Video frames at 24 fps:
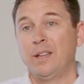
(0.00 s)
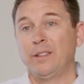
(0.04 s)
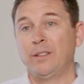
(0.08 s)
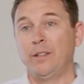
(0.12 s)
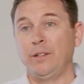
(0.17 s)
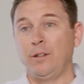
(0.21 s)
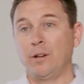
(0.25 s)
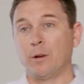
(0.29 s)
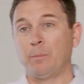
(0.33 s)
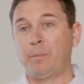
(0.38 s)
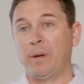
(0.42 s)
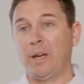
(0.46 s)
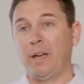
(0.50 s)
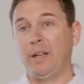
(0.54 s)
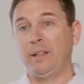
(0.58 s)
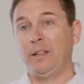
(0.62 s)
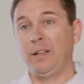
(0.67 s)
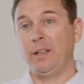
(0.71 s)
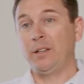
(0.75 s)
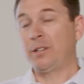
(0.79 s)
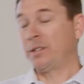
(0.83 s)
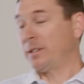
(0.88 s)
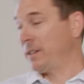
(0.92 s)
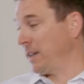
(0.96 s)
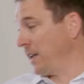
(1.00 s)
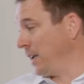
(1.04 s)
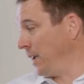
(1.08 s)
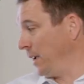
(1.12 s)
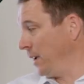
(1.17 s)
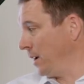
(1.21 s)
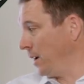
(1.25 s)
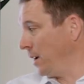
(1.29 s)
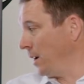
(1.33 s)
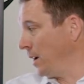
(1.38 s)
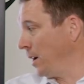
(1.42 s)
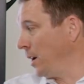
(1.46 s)
that you're paying each
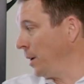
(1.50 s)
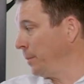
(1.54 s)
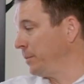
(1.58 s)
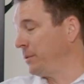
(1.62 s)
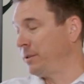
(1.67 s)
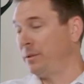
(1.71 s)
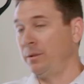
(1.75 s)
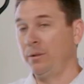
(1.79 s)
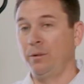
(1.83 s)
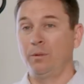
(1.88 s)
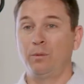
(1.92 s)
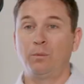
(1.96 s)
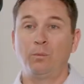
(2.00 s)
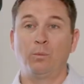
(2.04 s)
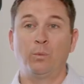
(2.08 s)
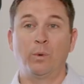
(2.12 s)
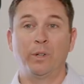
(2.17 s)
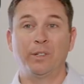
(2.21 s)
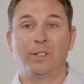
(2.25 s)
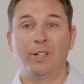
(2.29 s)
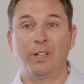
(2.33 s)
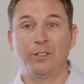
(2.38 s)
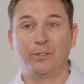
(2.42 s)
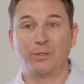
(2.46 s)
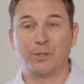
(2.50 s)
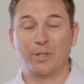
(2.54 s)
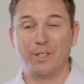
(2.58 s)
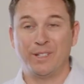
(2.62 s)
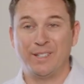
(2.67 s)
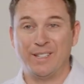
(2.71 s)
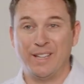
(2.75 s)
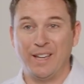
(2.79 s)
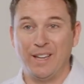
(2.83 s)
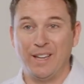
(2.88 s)
day up to 100